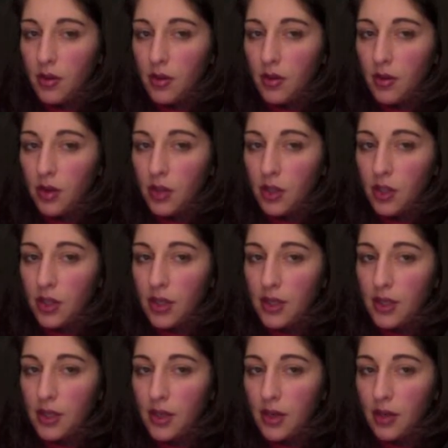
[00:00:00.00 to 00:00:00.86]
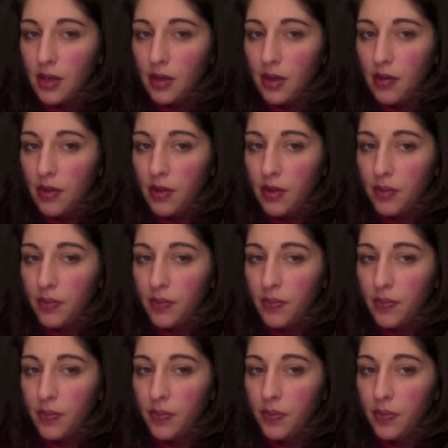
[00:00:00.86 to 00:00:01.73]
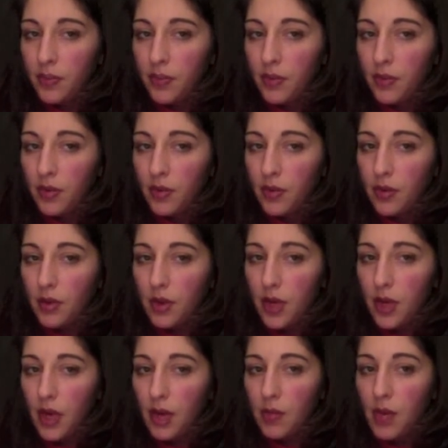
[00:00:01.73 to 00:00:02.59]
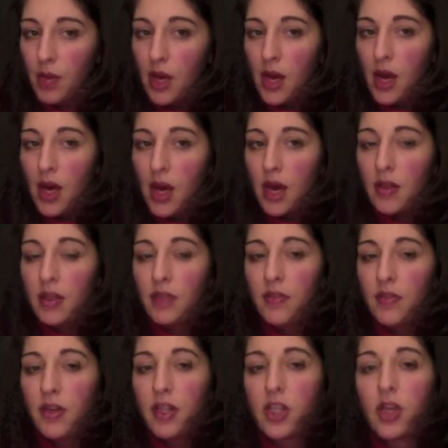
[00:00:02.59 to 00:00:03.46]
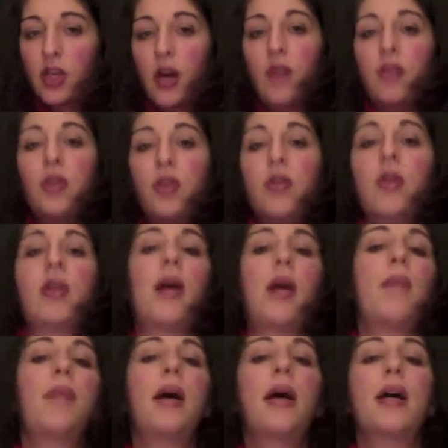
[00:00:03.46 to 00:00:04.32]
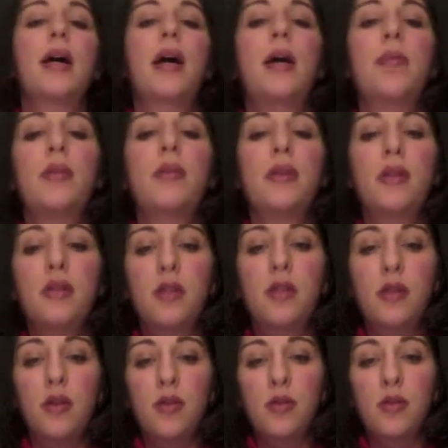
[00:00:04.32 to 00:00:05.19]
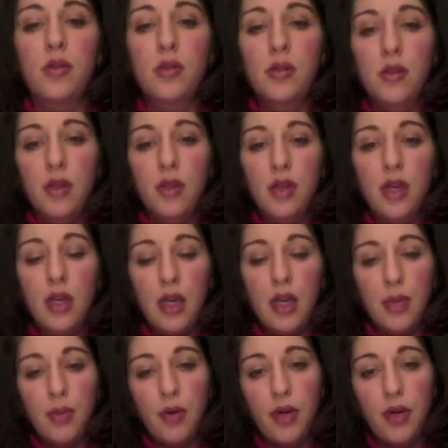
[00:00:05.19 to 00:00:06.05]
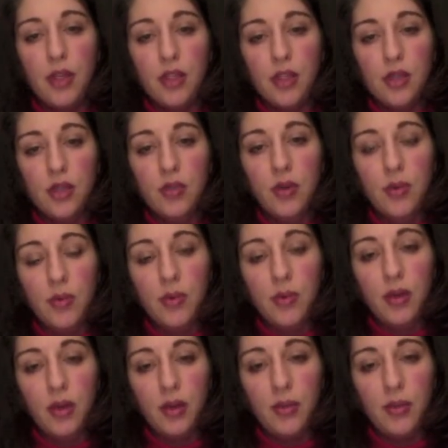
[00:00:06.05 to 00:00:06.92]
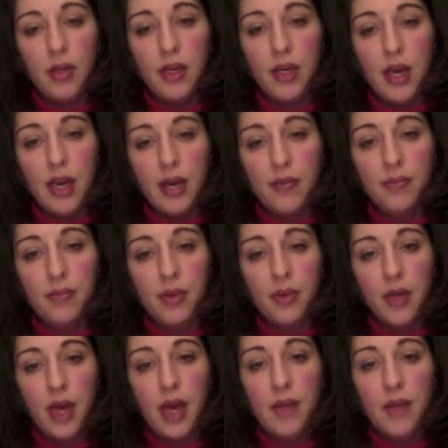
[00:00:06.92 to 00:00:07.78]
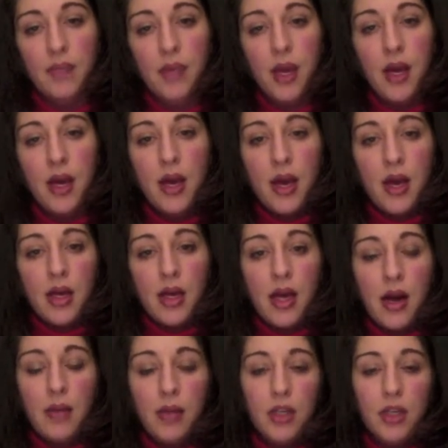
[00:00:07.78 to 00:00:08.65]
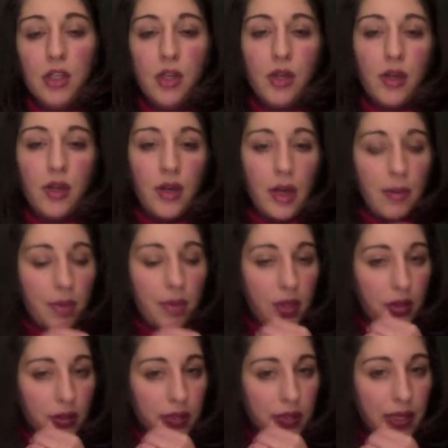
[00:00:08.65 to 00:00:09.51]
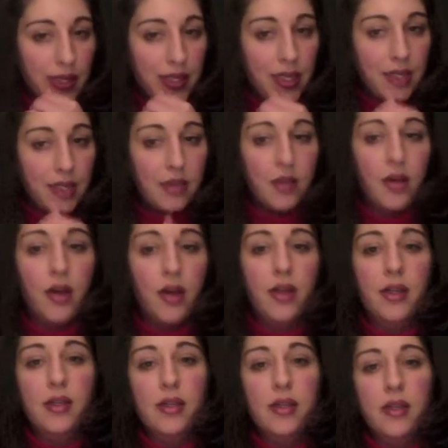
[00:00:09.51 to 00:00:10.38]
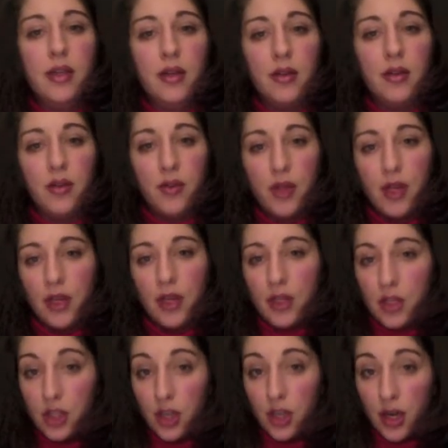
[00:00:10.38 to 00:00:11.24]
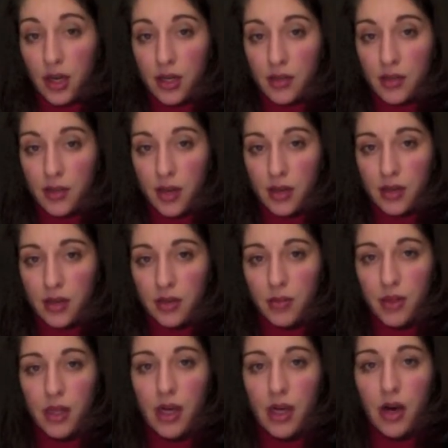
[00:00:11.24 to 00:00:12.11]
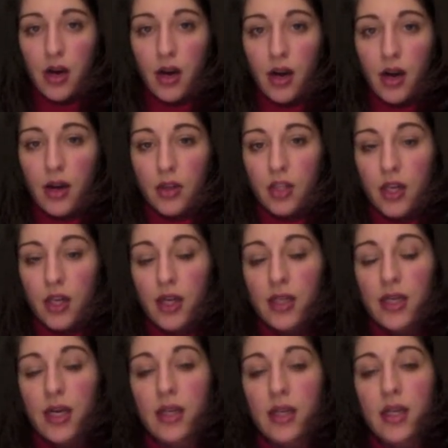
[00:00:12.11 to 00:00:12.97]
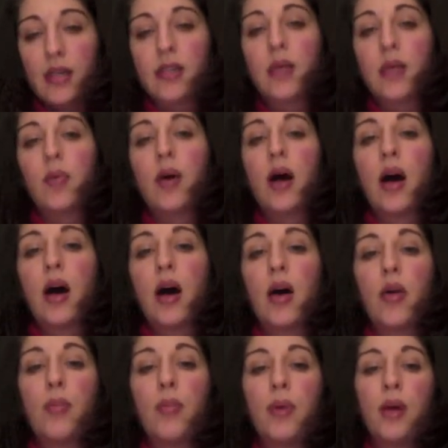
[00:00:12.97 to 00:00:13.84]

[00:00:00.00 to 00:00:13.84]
Large intestine 11. Okay. And then to finish off, you could come back up to those kidney points, just rub them a little bit again. Okay. Now I'm going to show you a couple other techniques. They're not necessarily related to Chinese medicine, but they are energetic techniques that will help